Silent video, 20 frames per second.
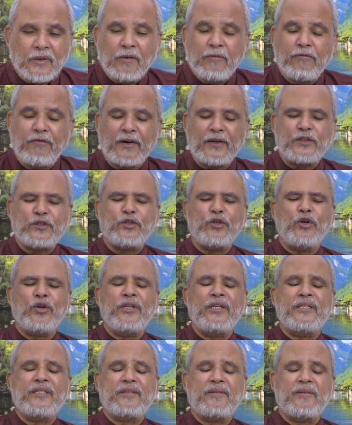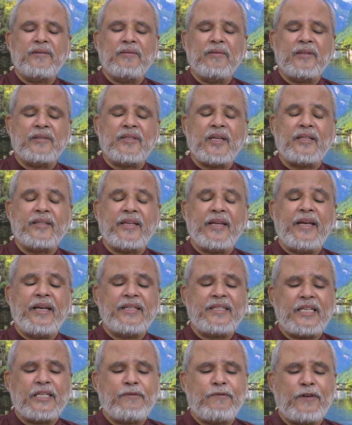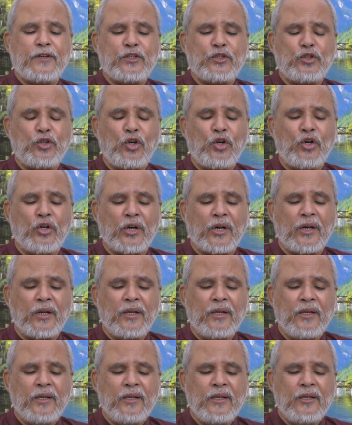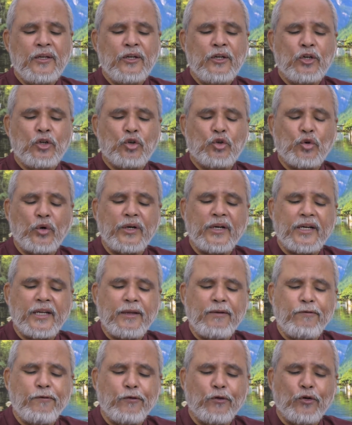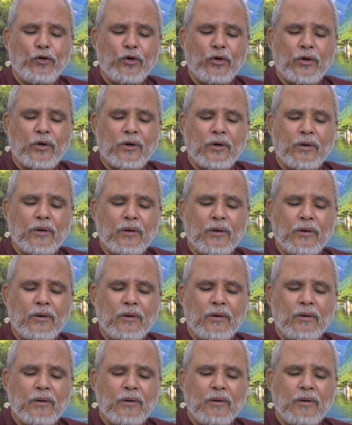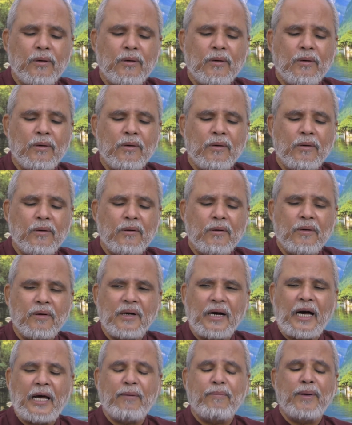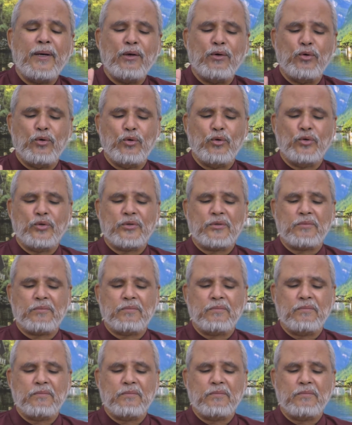For sure, Dattatray says, for sure, 24 are my gurus.